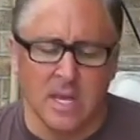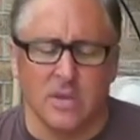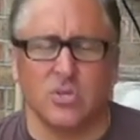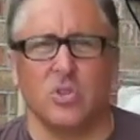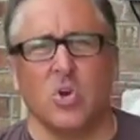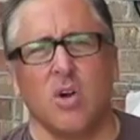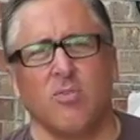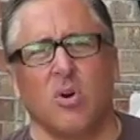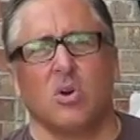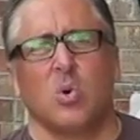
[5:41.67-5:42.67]
So the
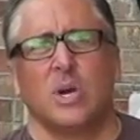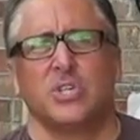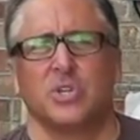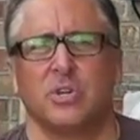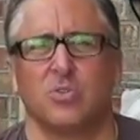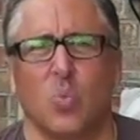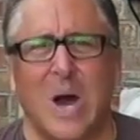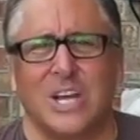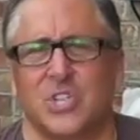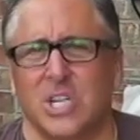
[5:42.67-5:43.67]
overall question is,
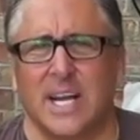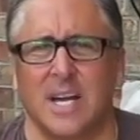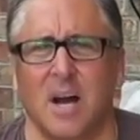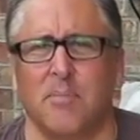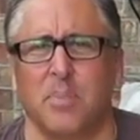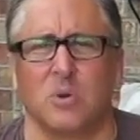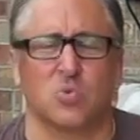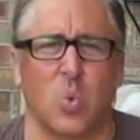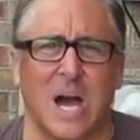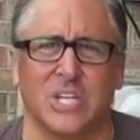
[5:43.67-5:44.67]
why should I
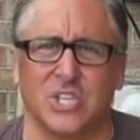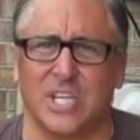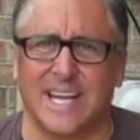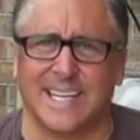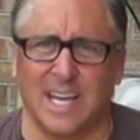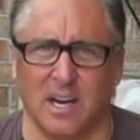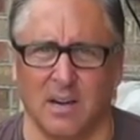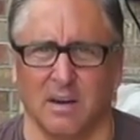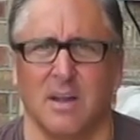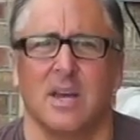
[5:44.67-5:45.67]
compost? Why should I
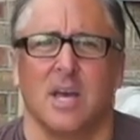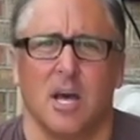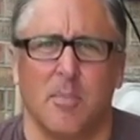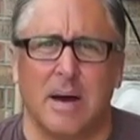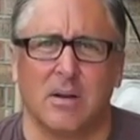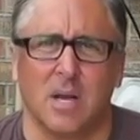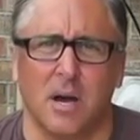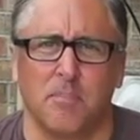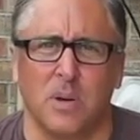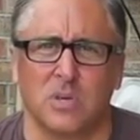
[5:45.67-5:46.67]
care about
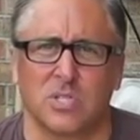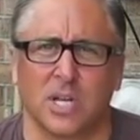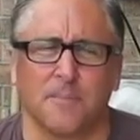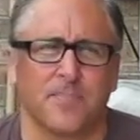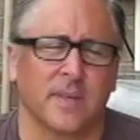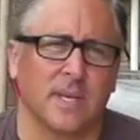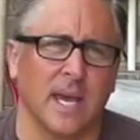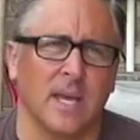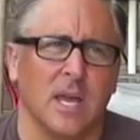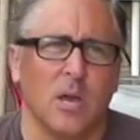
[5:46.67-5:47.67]
composting, okay?